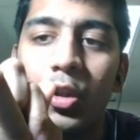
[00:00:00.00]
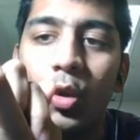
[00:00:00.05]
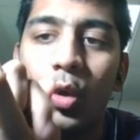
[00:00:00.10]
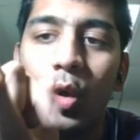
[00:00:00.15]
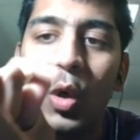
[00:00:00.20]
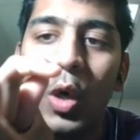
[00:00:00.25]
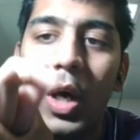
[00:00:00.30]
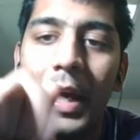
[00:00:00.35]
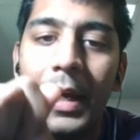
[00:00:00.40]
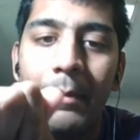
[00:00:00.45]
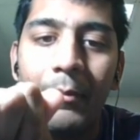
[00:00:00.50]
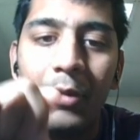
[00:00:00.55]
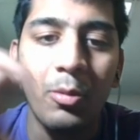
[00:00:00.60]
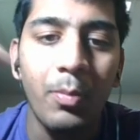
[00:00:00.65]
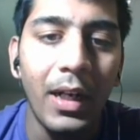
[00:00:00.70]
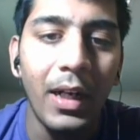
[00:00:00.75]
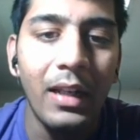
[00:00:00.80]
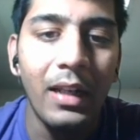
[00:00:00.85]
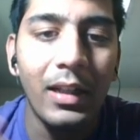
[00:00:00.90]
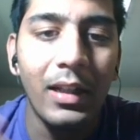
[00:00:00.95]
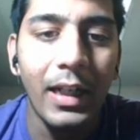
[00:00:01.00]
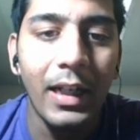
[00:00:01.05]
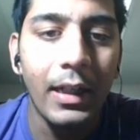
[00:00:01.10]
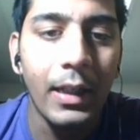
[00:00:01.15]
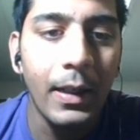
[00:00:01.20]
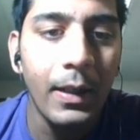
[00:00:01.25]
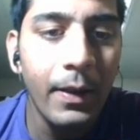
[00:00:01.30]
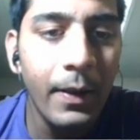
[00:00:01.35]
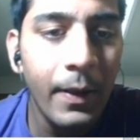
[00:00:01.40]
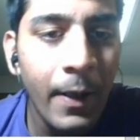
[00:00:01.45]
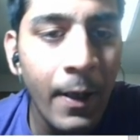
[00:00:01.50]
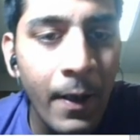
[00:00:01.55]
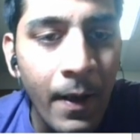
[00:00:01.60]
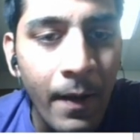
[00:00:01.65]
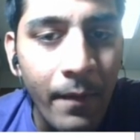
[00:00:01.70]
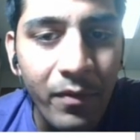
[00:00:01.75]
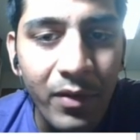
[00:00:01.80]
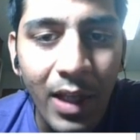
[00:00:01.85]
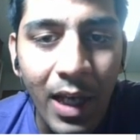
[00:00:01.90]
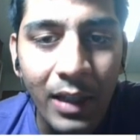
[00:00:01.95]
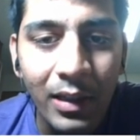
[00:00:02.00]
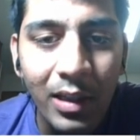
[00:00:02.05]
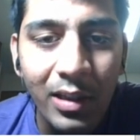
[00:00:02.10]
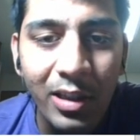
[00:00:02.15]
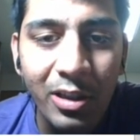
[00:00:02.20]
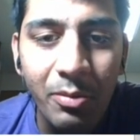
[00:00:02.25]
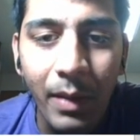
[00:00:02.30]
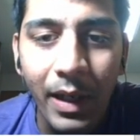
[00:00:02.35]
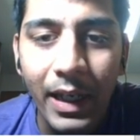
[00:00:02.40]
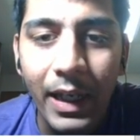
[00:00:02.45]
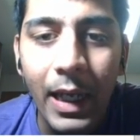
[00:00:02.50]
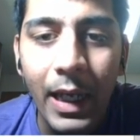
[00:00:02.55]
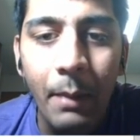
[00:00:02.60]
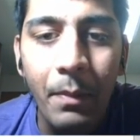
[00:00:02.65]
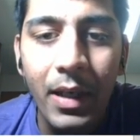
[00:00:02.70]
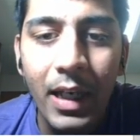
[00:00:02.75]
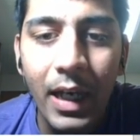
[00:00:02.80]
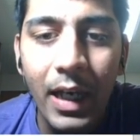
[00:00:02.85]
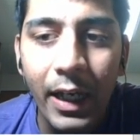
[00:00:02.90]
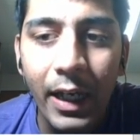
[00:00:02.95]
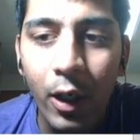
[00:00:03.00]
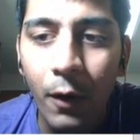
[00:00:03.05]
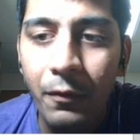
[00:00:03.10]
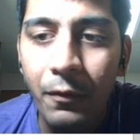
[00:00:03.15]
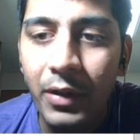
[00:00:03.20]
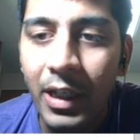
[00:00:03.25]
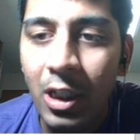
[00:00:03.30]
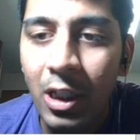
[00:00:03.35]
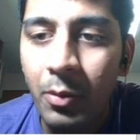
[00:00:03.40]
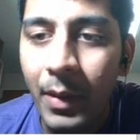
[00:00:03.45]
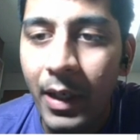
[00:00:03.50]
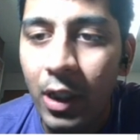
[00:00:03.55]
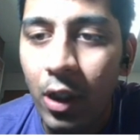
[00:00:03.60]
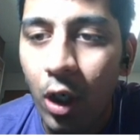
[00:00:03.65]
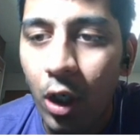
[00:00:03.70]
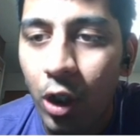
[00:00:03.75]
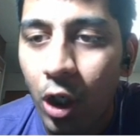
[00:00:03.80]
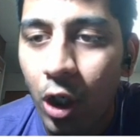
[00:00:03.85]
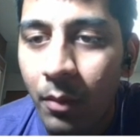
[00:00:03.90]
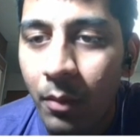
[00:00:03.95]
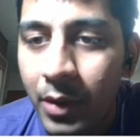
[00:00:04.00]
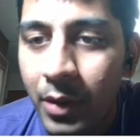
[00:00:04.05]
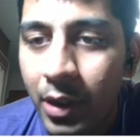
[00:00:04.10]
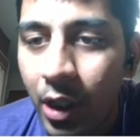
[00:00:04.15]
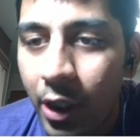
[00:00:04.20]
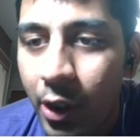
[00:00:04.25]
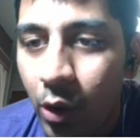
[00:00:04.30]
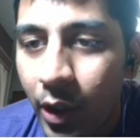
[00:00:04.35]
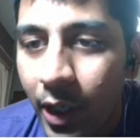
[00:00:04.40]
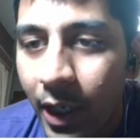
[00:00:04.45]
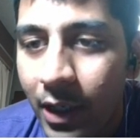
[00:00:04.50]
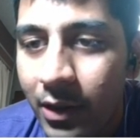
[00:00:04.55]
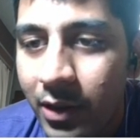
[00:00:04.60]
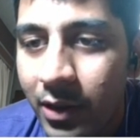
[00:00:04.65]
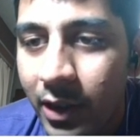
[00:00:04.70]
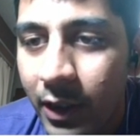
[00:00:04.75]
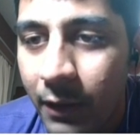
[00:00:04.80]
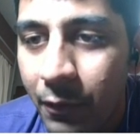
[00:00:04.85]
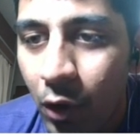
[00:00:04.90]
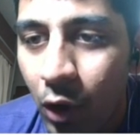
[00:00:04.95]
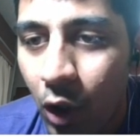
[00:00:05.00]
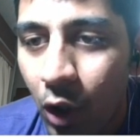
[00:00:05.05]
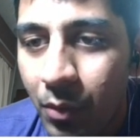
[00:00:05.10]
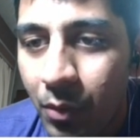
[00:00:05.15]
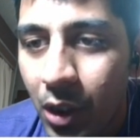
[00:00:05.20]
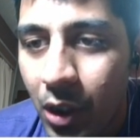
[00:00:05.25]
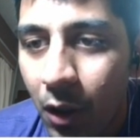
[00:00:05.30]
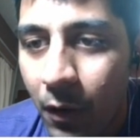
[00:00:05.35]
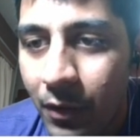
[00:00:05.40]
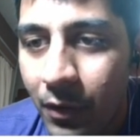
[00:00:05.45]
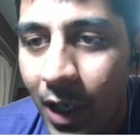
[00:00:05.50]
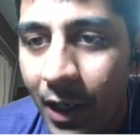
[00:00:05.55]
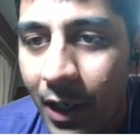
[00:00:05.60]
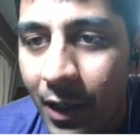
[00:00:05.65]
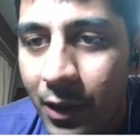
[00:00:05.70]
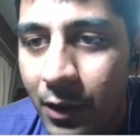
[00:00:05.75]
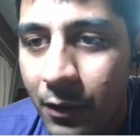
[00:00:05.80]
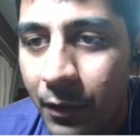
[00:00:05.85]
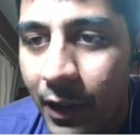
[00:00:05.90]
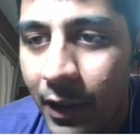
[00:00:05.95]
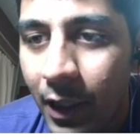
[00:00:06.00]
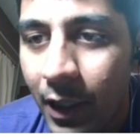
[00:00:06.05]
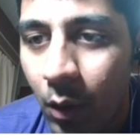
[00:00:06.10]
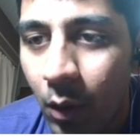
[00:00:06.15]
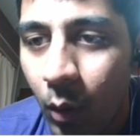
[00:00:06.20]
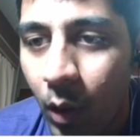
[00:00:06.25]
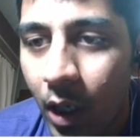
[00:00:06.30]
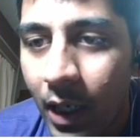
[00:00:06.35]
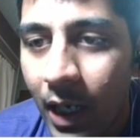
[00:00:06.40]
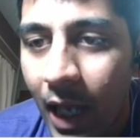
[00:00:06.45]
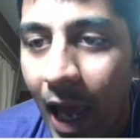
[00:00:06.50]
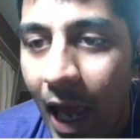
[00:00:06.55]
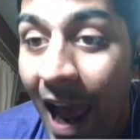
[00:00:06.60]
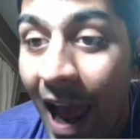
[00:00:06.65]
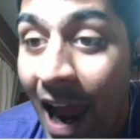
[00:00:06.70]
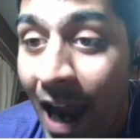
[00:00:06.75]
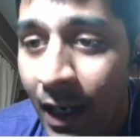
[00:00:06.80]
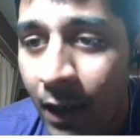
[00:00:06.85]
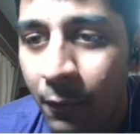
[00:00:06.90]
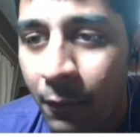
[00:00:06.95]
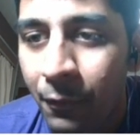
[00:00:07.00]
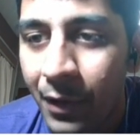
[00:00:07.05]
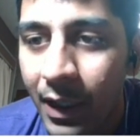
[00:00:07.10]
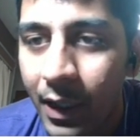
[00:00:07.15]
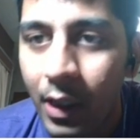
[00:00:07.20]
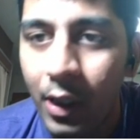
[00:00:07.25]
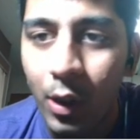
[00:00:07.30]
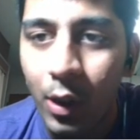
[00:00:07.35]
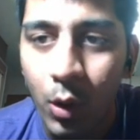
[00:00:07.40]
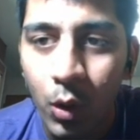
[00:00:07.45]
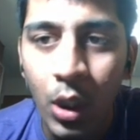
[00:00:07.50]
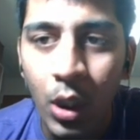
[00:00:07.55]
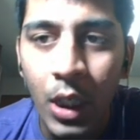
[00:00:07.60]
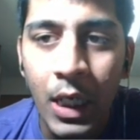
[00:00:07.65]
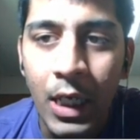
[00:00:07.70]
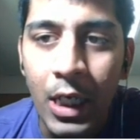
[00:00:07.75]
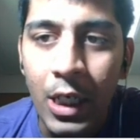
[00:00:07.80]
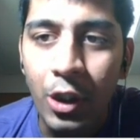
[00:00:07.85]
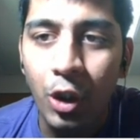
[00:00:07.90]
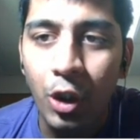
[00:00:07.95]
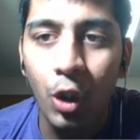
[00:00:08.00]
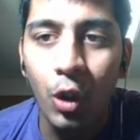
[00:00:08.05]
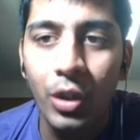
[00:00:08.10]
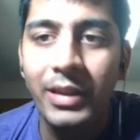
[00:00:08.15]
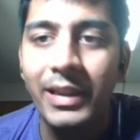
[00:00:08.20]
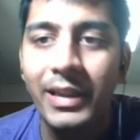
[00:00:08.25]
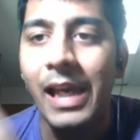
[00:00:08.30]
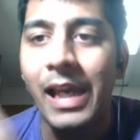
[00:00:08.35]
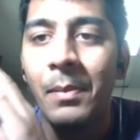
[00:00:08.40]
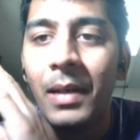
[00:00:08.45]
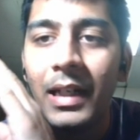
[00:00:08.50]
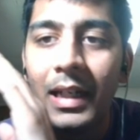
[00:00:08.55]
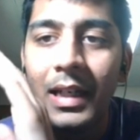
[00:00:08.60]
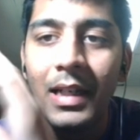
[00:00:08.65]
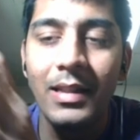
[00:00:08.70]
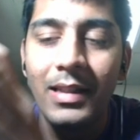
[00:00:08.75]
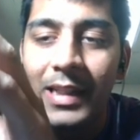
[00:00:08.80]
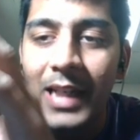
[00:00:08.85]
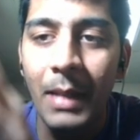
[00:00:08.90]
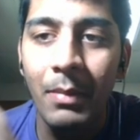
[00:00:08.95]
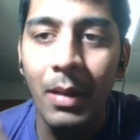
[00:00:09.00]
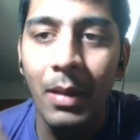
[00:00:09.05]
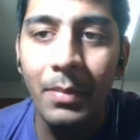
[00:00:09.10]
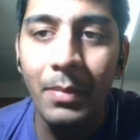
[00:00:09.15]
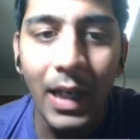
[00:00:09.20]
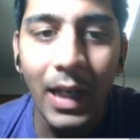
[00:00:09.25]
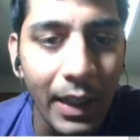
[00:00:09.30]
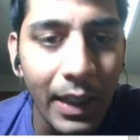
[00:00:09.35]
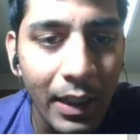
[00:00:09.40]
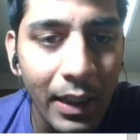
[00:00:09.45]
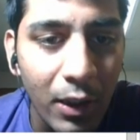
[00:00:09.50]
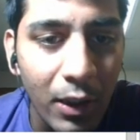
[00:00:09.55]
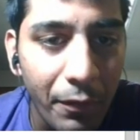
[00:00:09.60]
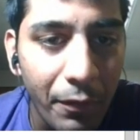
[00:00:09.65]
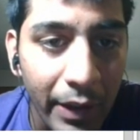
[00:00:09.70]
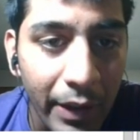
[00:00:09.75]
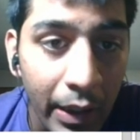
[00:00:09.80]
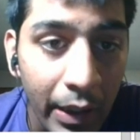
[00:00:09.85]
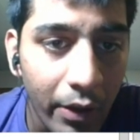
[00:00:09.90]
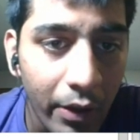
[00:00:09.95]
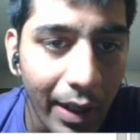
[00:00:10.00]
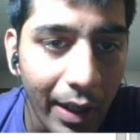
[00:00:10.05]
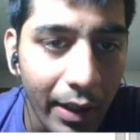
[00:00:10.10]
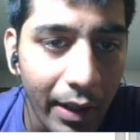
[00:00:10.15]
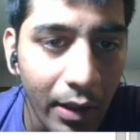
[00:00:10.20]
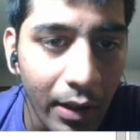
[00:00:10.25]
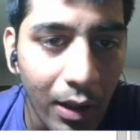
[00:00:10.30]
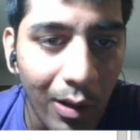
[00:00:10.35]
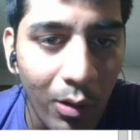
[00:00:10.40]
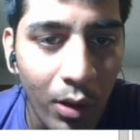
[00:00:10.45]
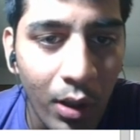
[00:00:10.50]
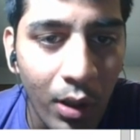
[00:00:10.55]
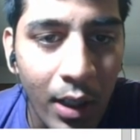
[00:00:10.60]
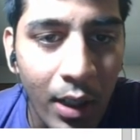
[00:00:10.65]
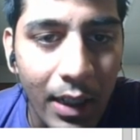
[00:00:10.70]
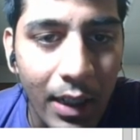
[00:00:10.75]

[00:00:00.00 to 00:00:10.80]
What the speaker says: So I am splitting the data. Then this is my API of thingspeak.com. Here you can see, if you observe, that is field one and field two. So simultaneously, I'm updating the field right now.